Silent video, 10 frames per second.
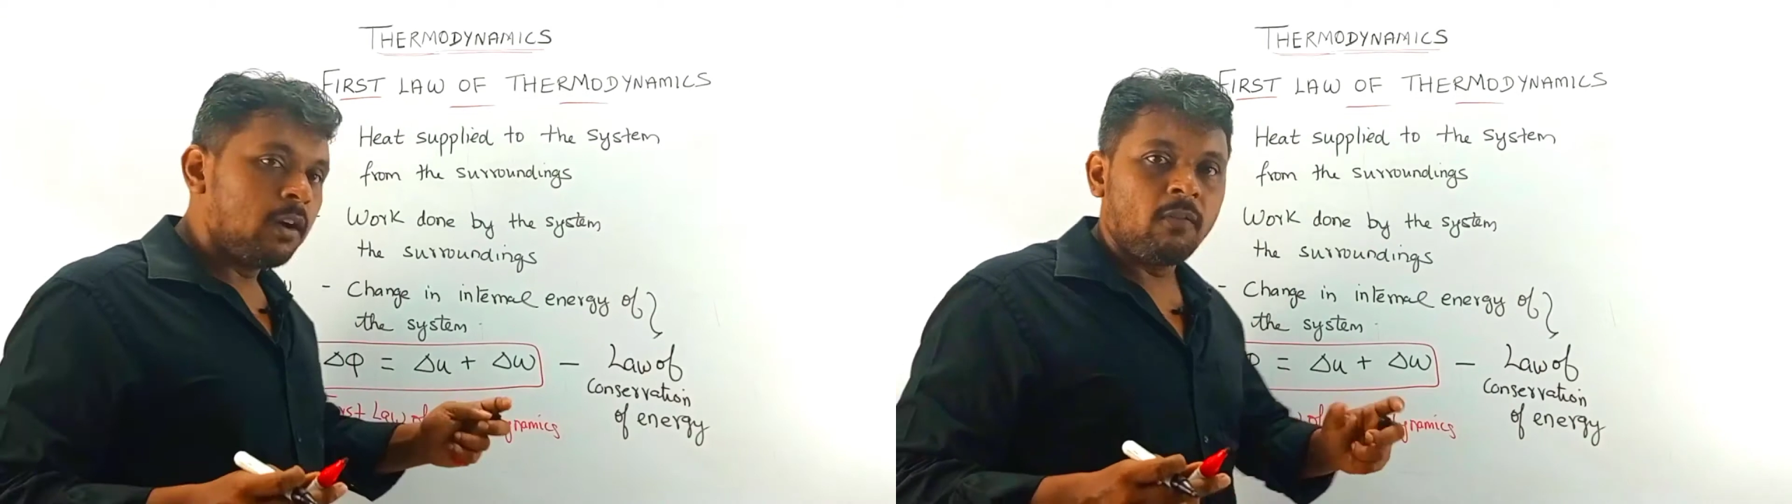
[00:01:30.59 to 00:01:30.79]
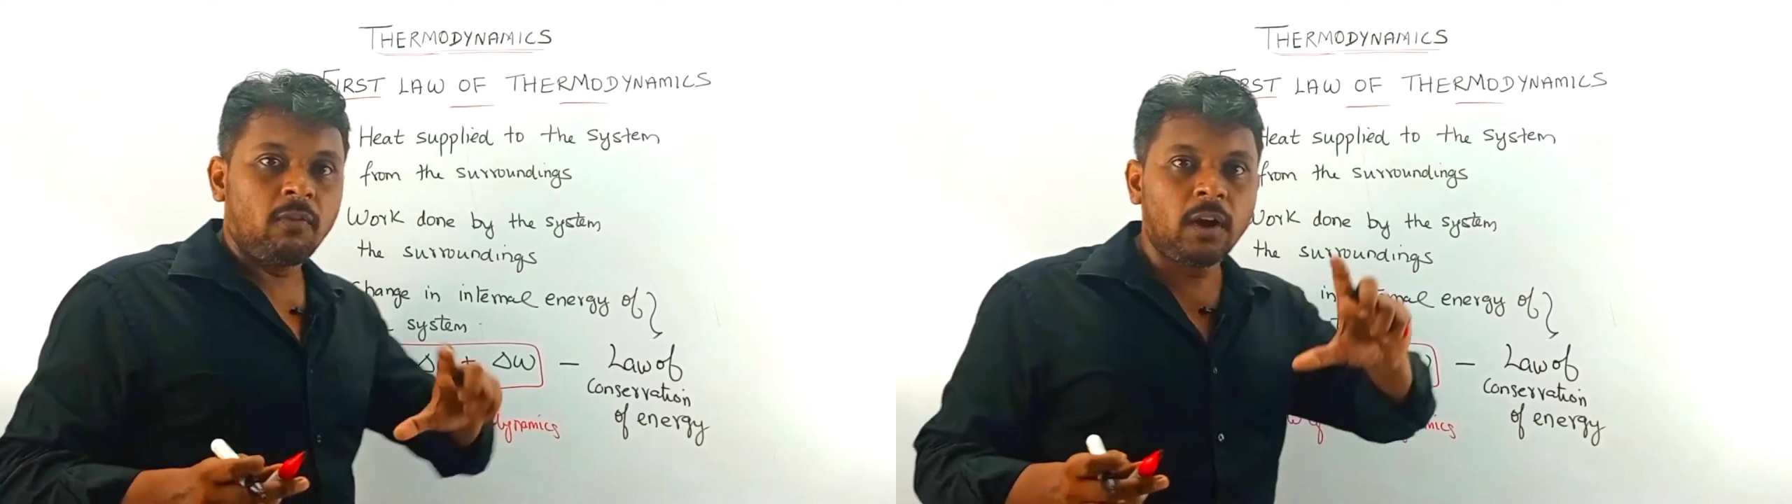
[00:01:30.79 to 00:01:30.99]

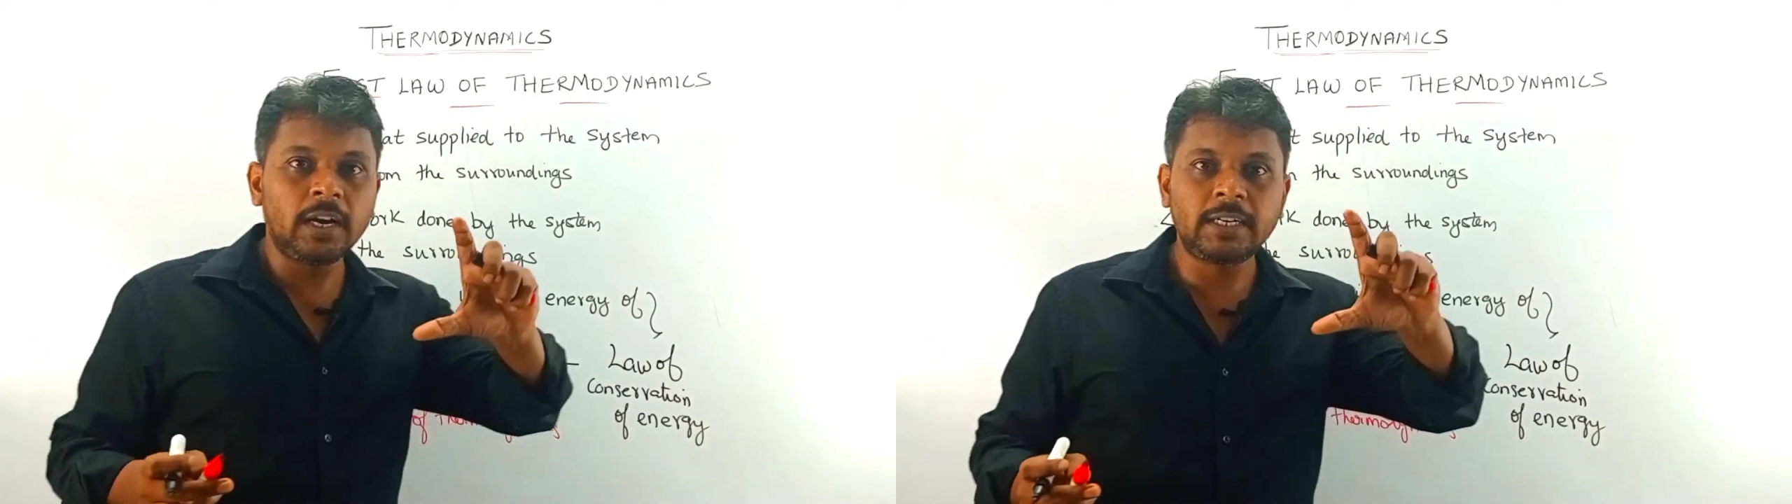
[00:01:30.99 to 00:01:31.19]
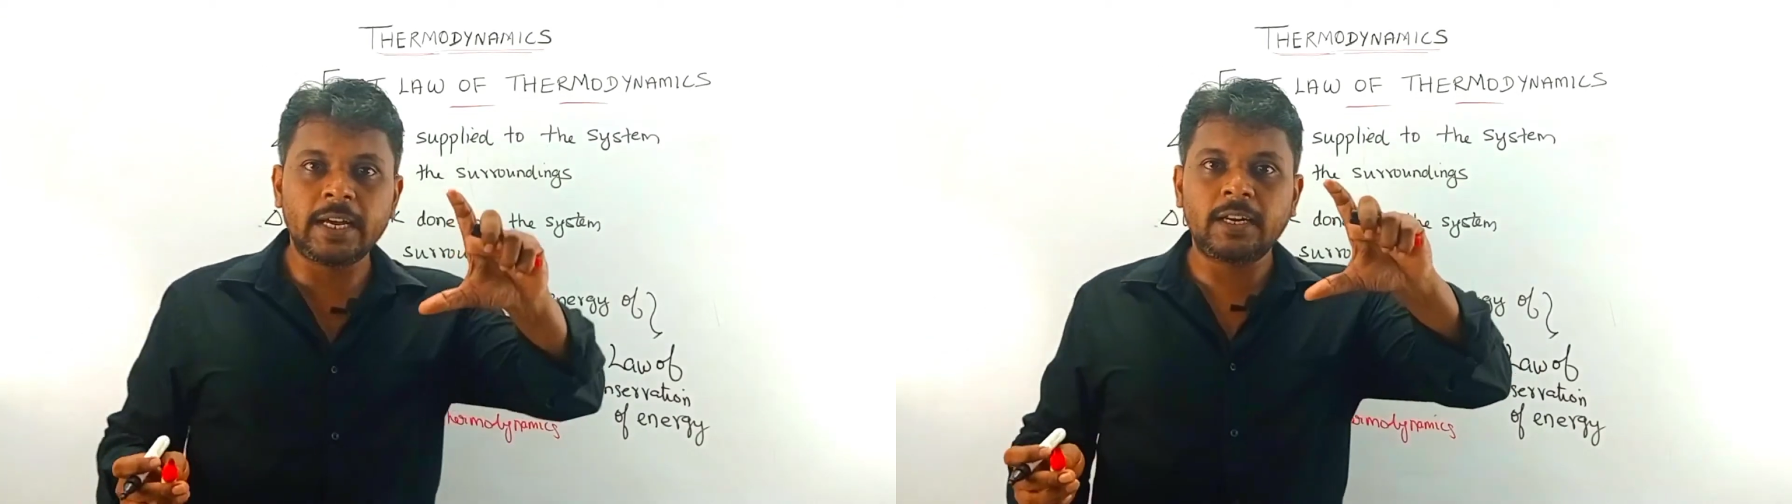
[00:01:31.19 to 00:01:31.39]

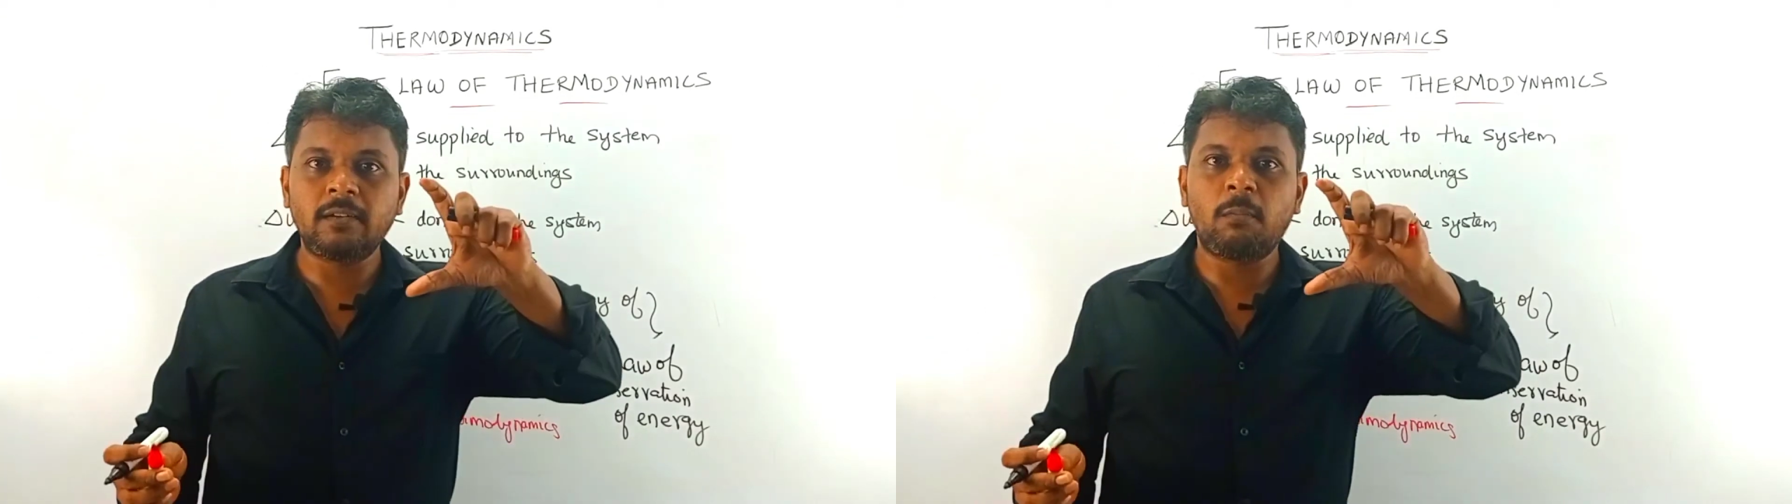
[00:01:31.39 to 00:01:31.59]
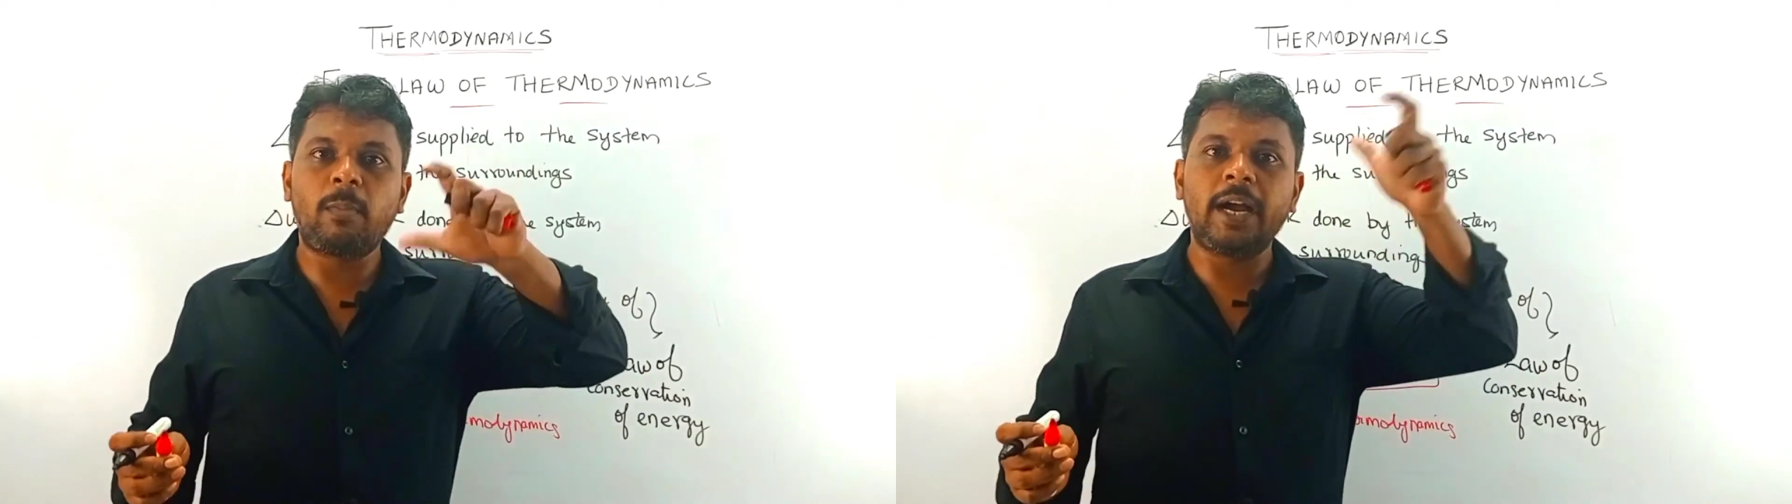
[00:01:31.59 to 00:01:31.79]
work
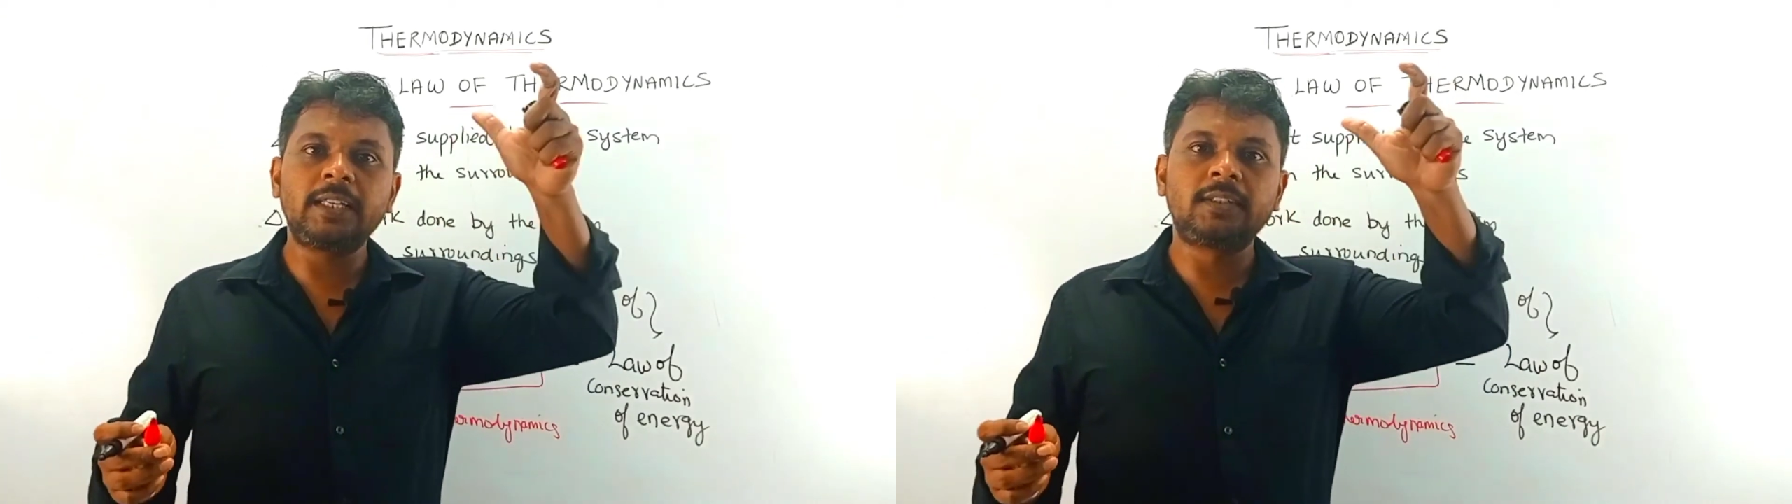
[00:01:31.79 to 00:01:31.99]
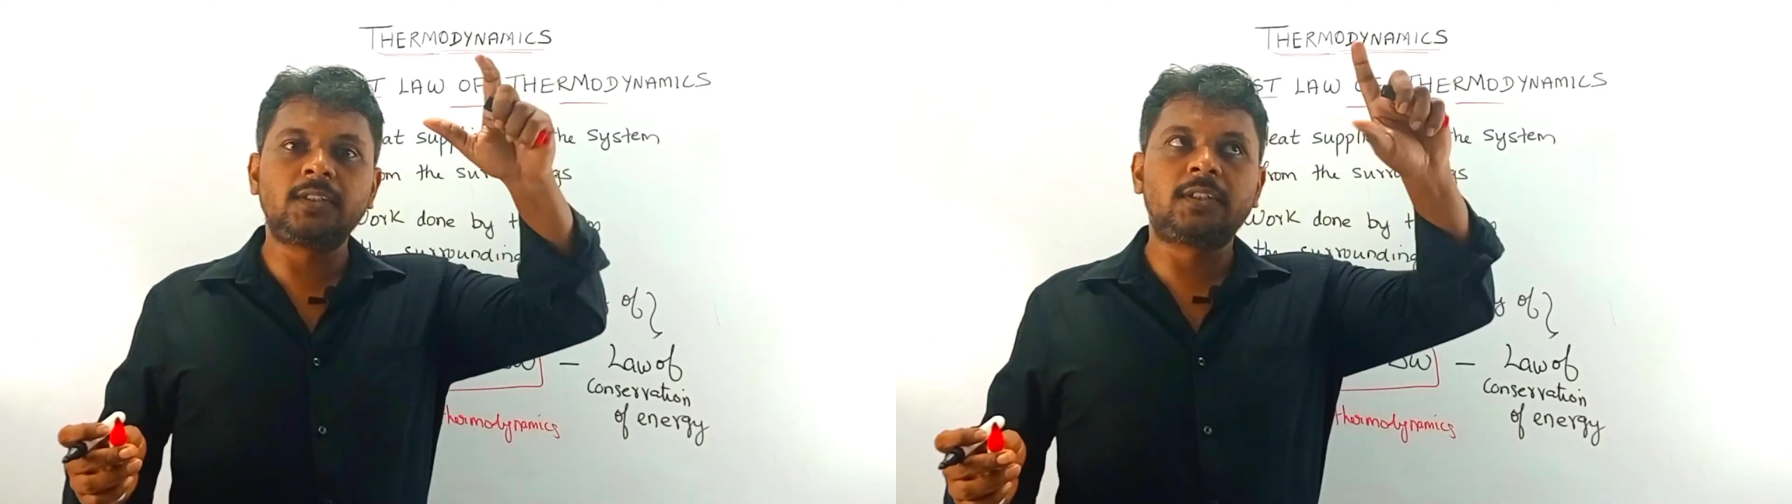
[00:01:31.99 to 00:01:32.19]
done by the
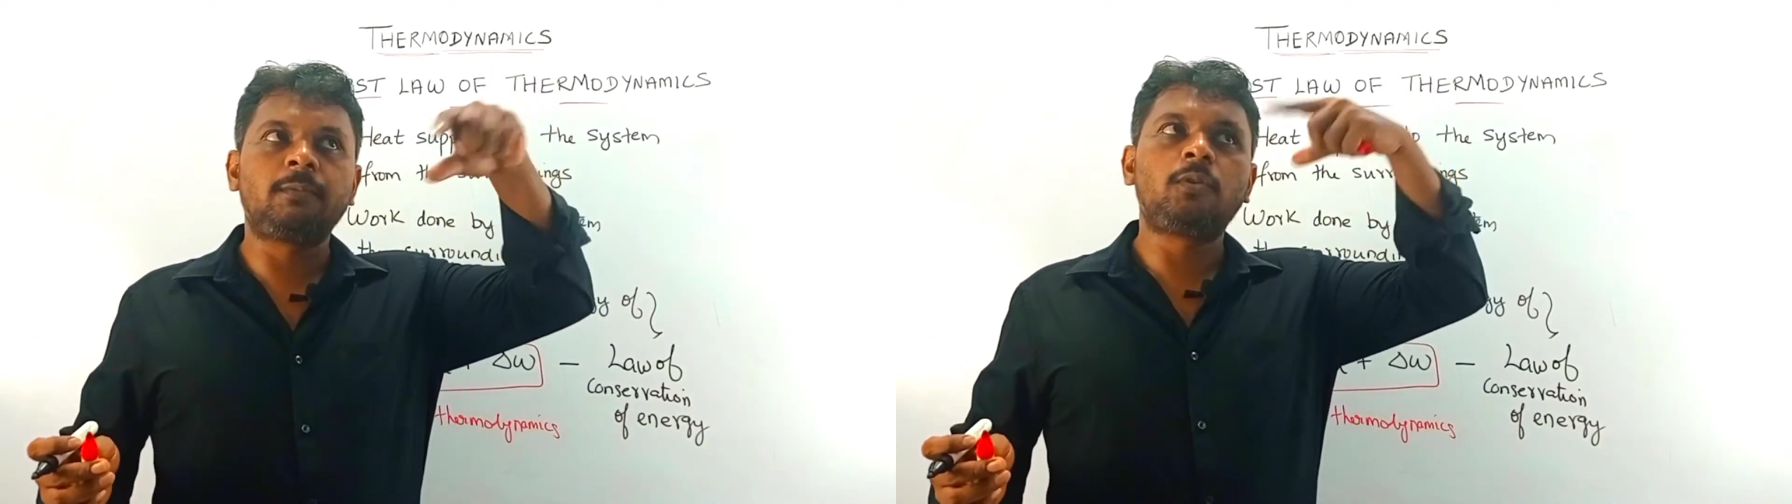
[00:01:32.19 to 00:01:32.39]
system